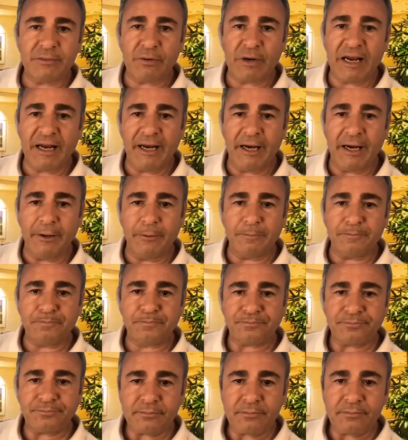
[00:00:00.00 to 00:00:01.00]
right now
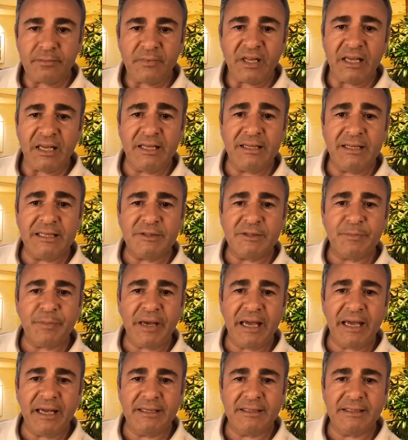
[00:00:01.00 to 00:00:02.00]
in the
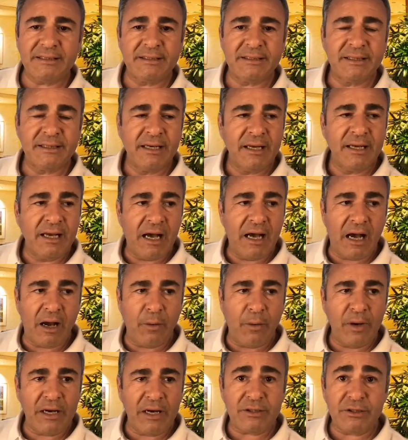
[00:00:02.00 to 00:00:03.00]
space.
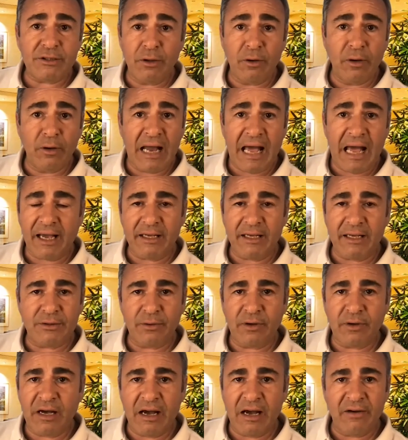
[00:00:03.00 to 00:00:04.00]
And we are so lucky
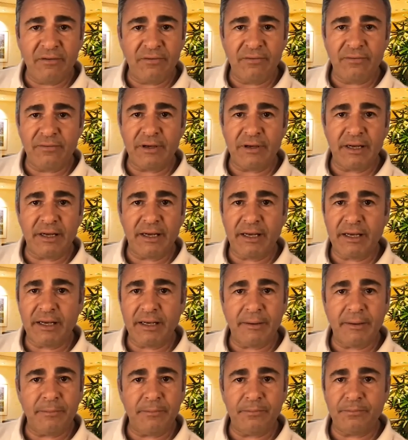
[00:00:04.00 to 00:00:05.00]
to have,
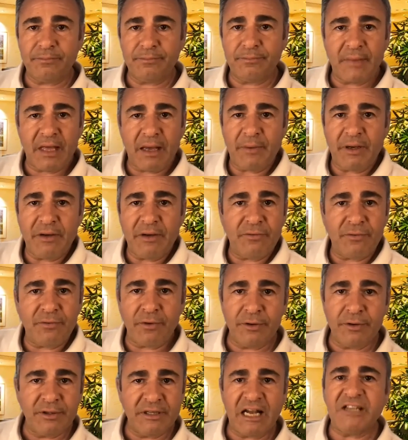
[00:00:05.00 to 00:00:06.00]
I mean,
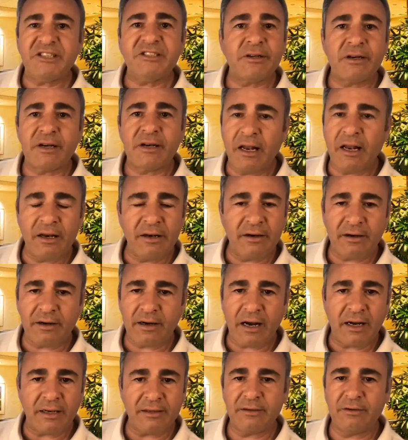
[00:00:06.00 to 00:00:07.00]
from Dr.
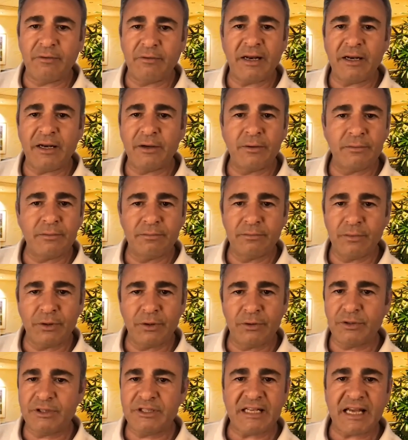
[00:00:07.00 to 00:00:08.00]
Kellner at Creative
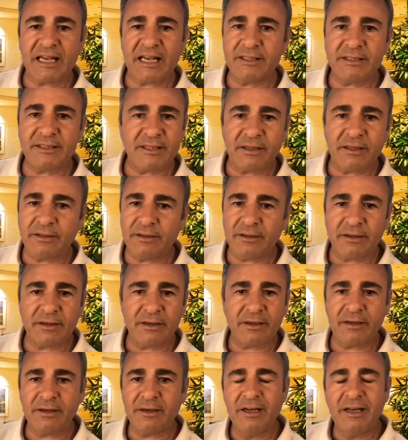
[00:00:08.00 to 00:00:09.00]
Good Science
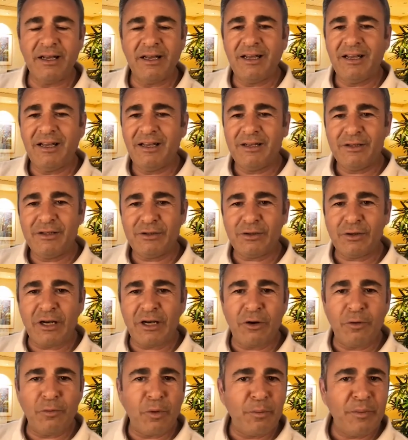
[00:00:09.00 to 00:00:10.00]
Center,
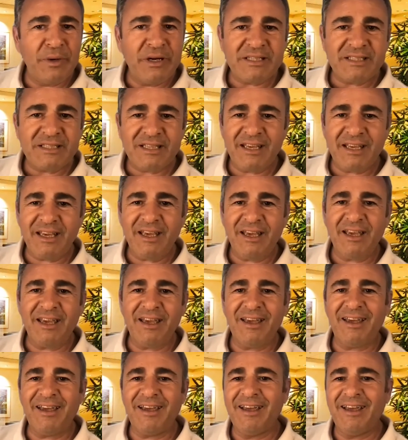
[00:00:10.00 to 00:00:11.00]
Sonia
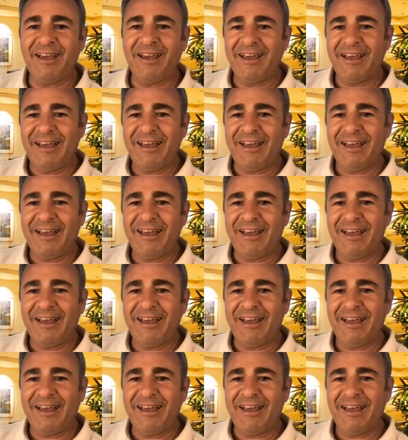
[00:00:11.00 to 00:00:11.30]
Lubomirsky,